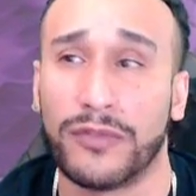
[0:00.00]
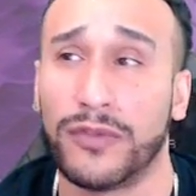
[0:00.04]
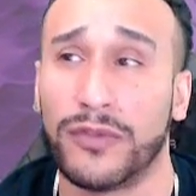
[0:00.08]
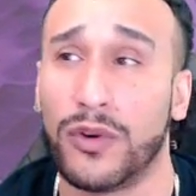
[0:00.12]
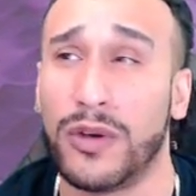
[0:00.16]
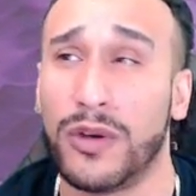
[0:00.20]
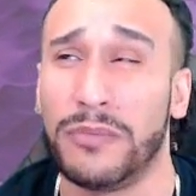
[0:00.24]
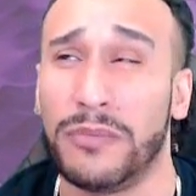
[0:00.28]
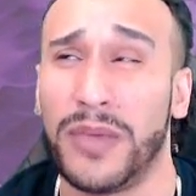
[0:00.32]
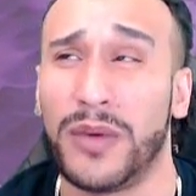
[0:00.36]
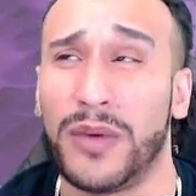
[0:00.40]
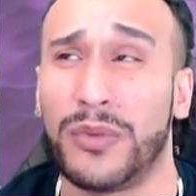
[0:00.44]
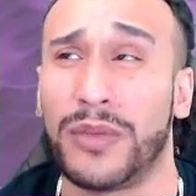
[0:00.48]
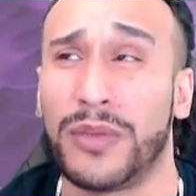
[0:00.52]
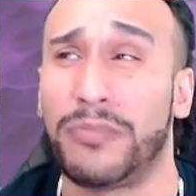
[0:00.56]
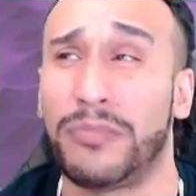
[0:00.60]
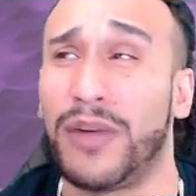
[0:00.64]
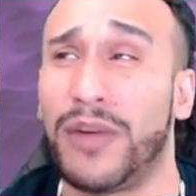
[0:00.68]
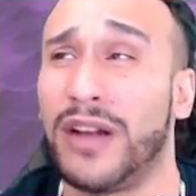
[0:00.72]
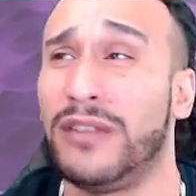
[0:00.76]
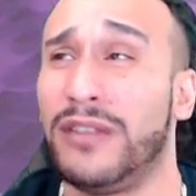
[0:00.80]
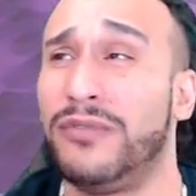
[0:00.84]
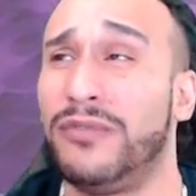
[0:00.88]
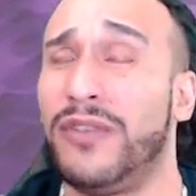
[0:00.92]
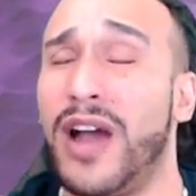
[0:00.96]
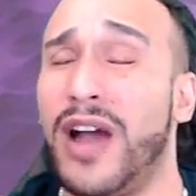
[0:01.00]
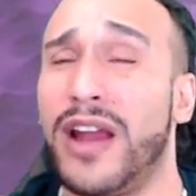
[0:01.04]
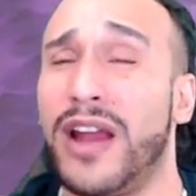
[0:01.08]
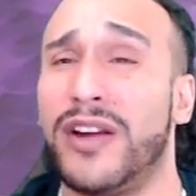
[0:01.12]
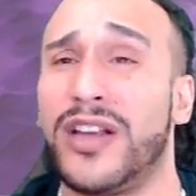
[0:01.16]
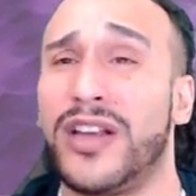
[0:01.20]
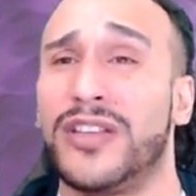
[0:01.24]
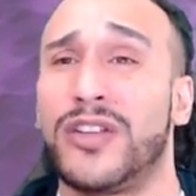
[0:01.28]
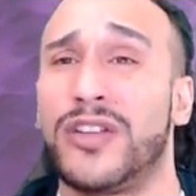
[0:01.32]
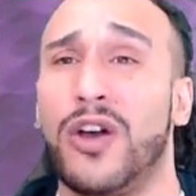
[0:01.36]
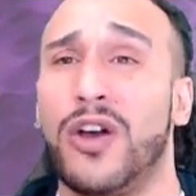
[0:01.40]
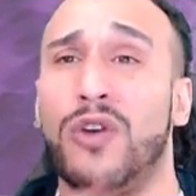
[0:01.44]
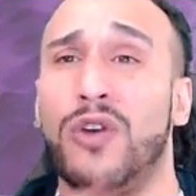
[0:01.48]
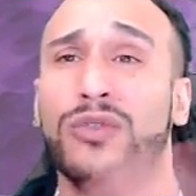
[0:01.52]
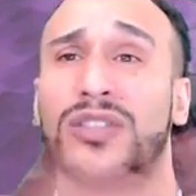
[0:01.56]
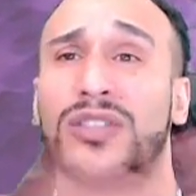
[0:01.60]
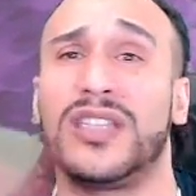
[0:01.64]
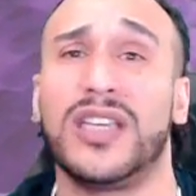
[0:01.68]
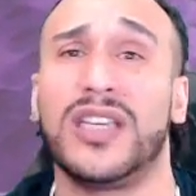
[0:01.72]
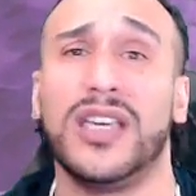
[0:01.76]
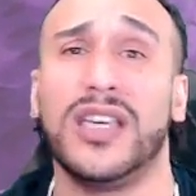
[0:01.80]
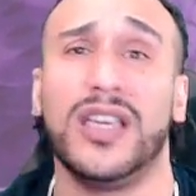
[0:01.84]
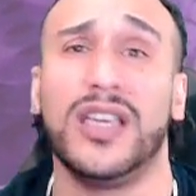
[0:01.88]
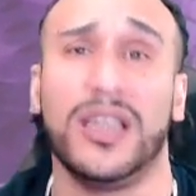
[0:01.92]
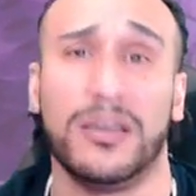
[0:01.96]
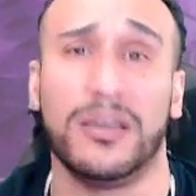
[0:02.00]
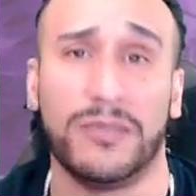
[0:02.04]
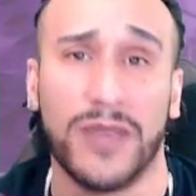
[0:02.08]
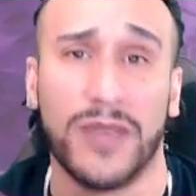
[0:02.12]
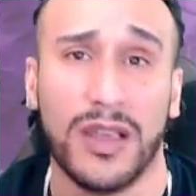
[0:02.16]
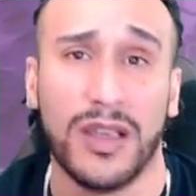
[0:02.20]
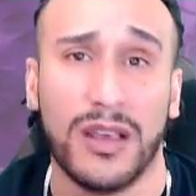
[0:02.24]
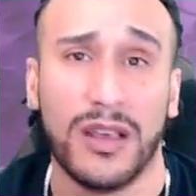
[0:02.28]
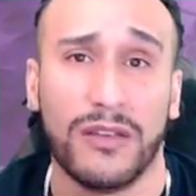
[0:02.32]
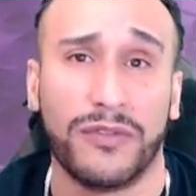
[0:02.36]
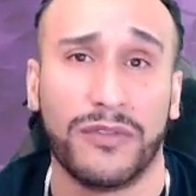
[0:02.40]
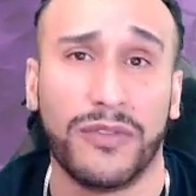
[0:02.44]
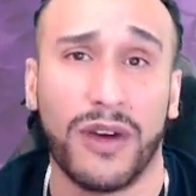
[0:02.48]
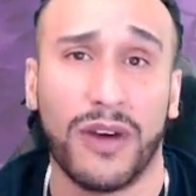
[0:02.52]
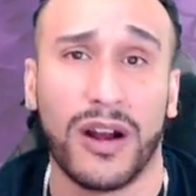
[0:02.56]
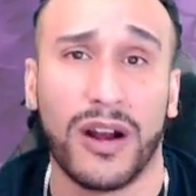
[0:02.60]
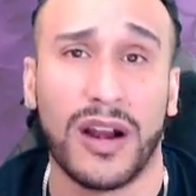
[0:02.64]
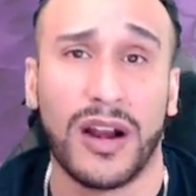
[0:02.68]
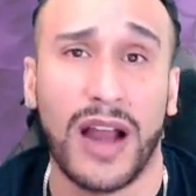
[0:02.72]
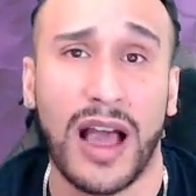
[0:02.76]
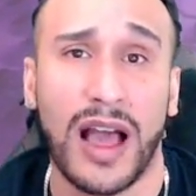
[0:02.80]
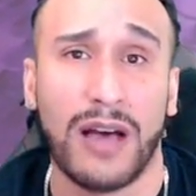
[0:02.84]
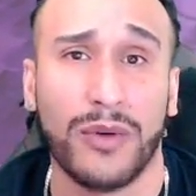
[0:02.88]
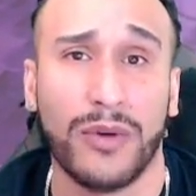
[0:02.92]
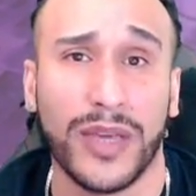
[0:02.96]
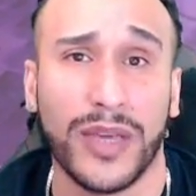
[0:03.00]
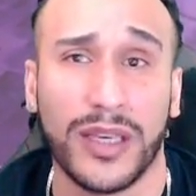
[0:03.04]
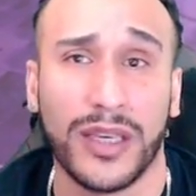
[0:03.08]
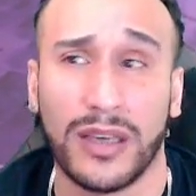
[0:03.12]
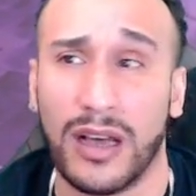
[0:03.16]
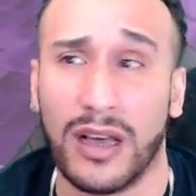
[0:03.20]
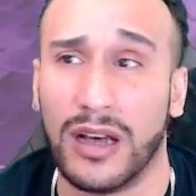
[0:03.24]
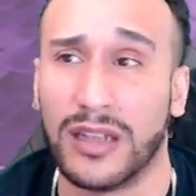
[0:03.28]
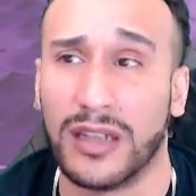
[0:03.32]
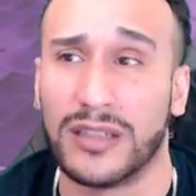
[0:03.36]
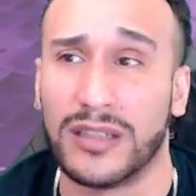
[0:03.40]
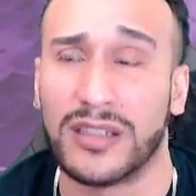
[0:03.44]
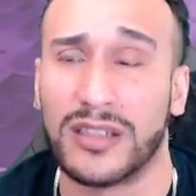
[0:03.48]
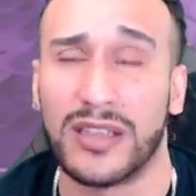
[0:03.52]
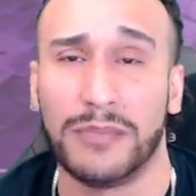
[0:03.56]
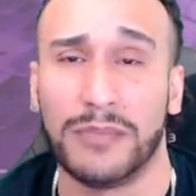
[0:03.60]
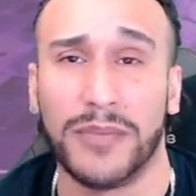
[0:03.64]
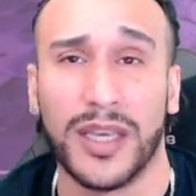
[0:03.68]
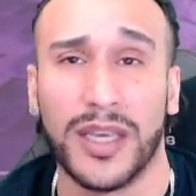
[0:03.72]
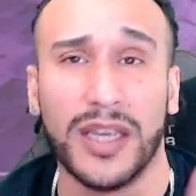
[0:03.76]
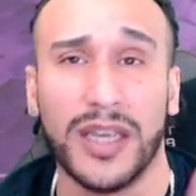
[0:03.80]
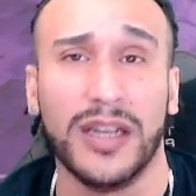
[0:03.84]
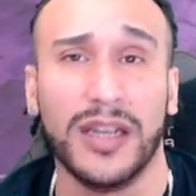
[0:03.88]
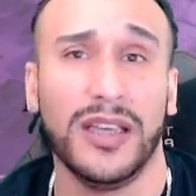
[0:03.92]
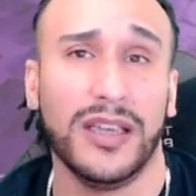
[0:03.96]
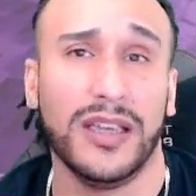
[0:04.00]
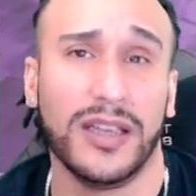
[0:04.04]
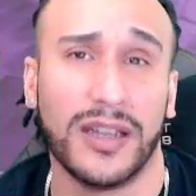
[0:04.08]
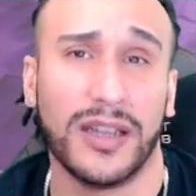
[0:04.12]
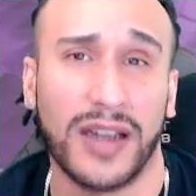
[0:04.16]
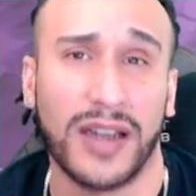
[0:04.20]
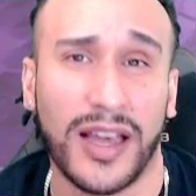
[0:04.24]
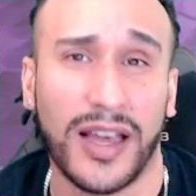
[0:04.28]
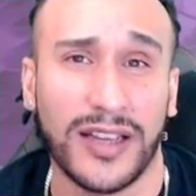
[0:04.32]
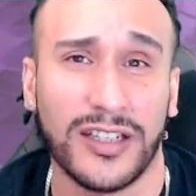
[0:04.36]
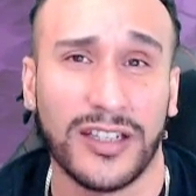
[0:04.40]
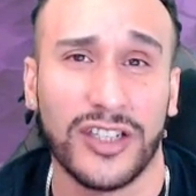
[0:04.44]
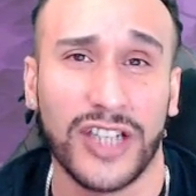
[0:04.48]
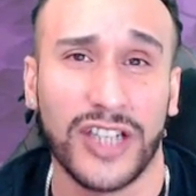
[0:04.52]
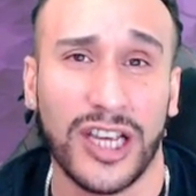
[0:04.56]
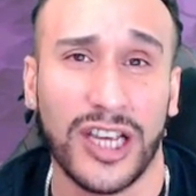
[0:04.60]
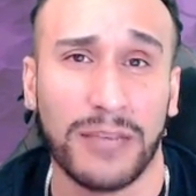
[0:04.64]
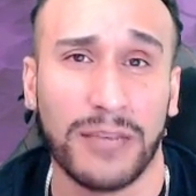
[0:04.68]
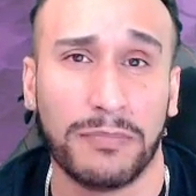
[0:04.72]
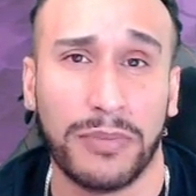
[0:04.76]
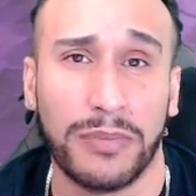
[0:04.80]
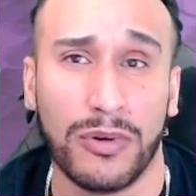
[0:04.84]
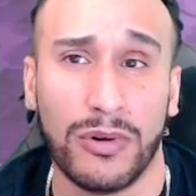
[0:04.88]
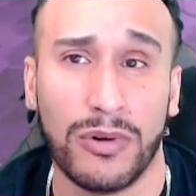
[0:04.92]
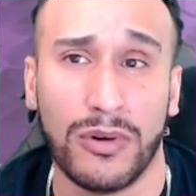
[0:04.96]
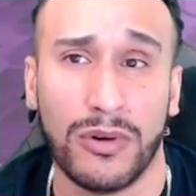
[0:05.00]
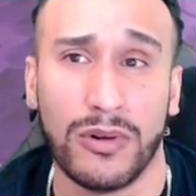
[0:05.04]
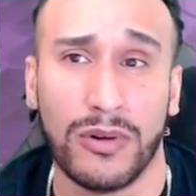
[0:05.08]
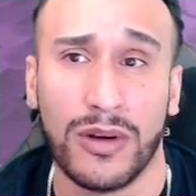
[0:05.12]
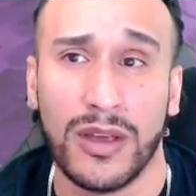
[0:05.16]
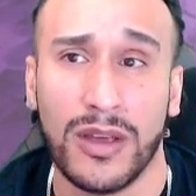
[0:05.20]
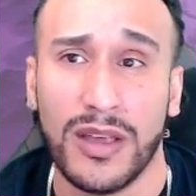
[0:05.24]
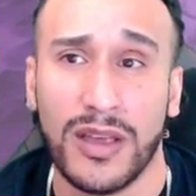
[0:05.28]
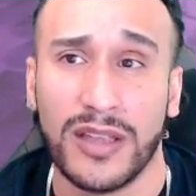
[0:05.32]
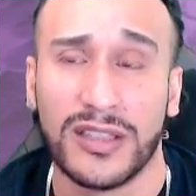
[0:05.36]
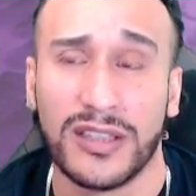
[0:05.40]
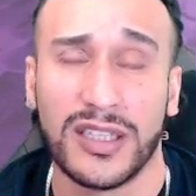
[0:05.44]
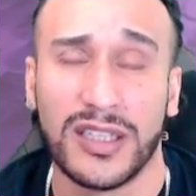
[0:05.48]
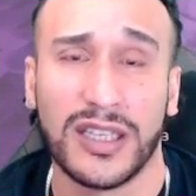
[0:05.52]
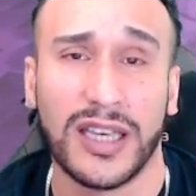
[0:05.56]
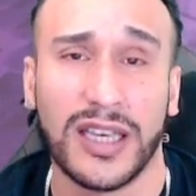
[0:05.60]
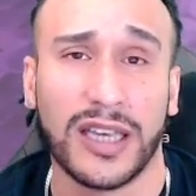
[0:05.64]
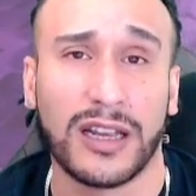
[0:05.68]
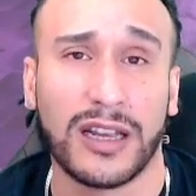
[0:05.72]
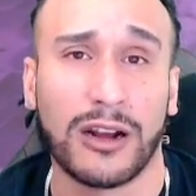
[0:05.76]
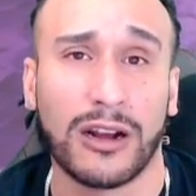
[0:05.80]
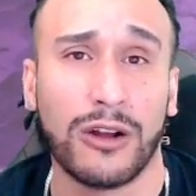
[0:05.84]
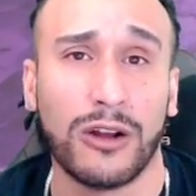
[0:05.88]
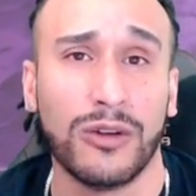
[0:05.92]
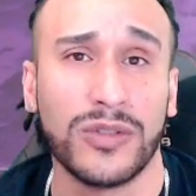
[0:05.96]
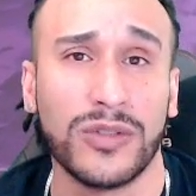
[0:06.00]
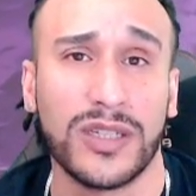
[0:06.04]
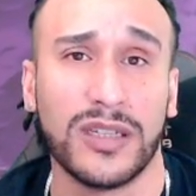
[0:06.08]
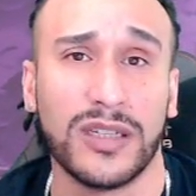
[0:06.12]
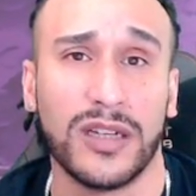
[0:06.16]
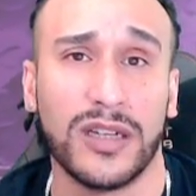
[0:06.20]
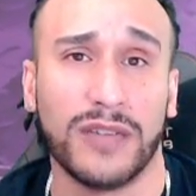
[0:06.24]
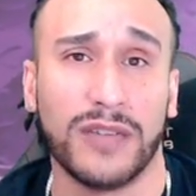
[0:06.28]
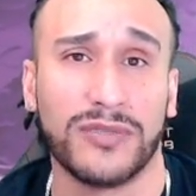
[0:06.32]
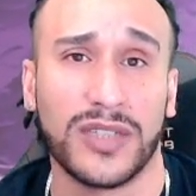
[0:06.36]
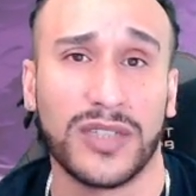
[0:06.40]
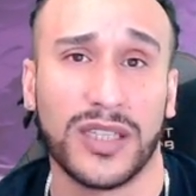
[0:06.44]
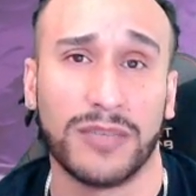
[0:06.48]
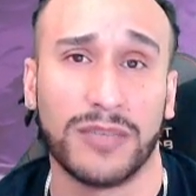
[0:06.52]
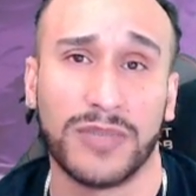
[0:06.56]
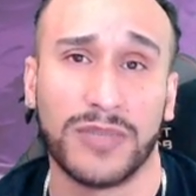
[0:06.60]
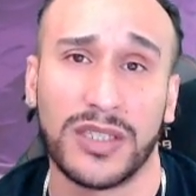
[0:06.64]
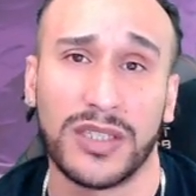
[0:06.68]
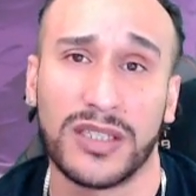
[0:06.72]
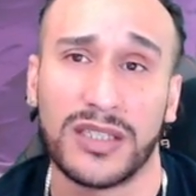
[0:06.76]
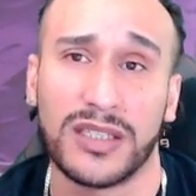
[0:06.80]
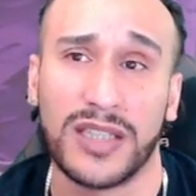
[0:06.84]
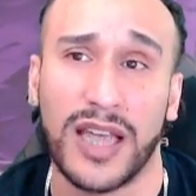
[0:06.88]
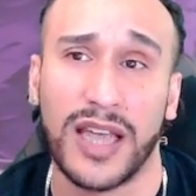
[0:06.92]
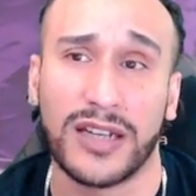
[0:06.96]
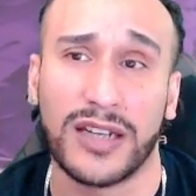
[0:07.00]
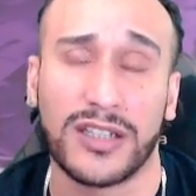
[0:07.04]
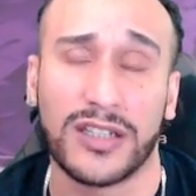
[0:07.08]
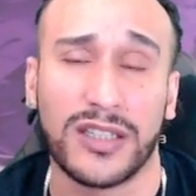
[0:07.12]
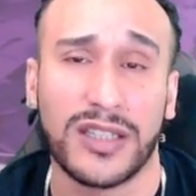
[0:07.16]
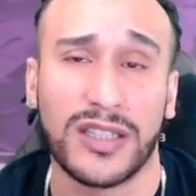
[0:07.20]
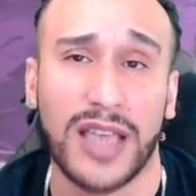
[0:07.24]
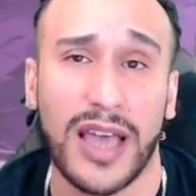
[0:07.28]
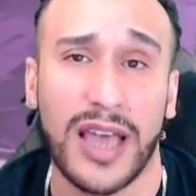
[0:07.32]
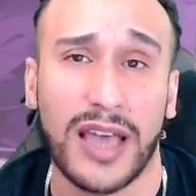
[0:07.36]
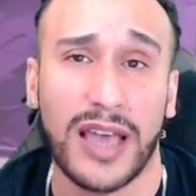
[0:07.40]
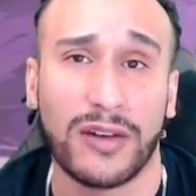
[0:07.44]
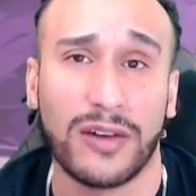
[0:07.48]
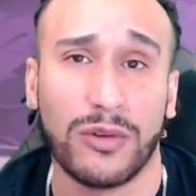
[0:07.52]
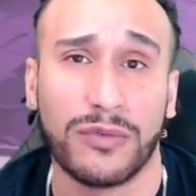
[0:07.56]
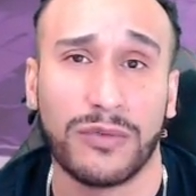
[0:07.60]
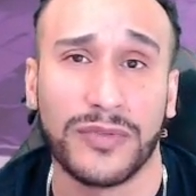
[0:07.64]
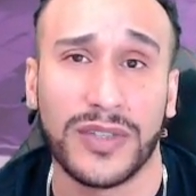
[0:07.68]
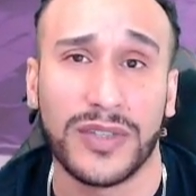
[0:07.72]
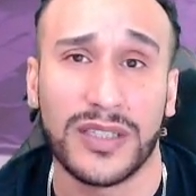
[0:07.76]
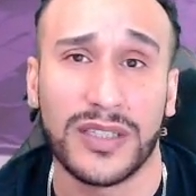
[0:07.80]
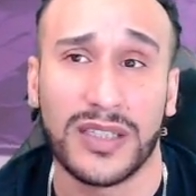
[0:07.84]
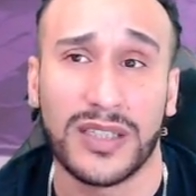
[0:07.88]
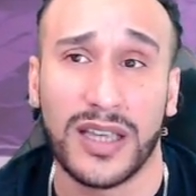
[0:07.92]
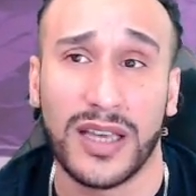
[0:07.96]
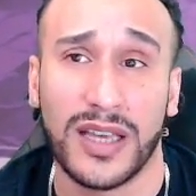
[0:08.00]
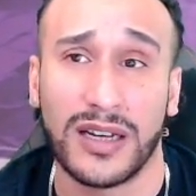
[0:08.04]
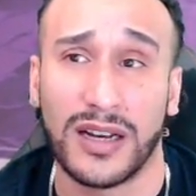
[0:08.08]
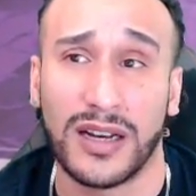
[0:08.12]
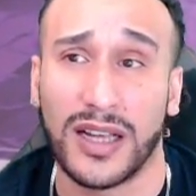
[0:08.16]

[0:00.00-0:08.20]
Floyd Mayweather probably fired his whole team for allowing some idiot like Jake Paul to get close enough to him to snatch his hat off his head.